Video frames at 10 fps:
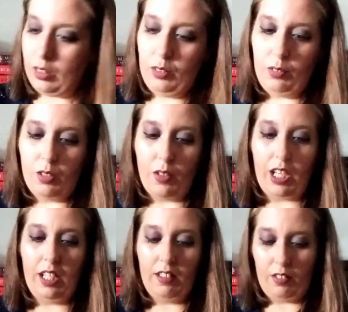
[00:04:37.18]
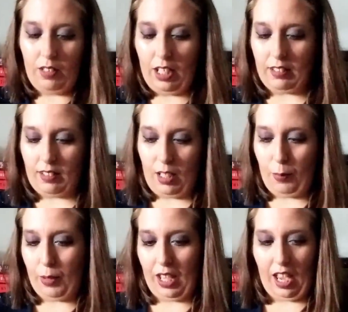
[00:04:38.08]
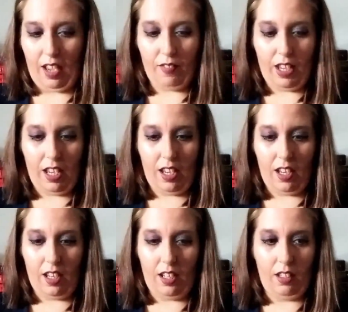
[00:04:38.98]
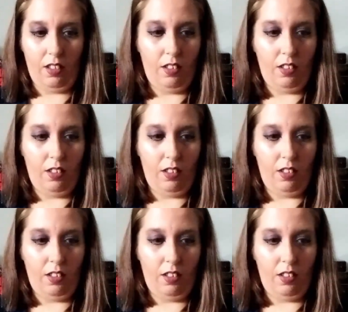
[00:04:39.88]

Ooh, okay. So next up we have a